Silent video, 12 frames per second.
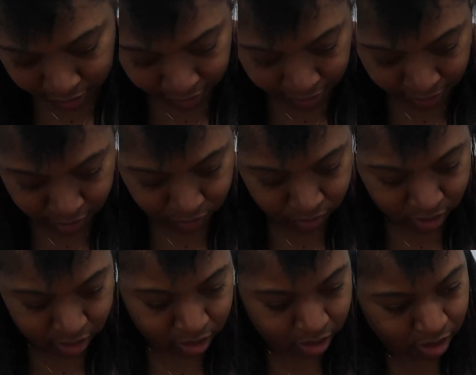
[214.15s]
I got.
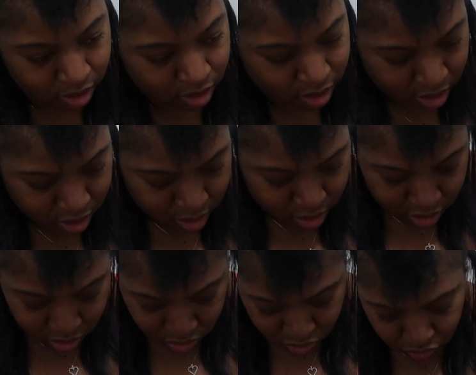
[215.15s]
1,
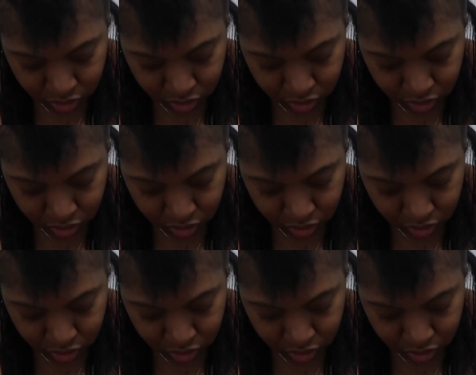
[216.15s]
2,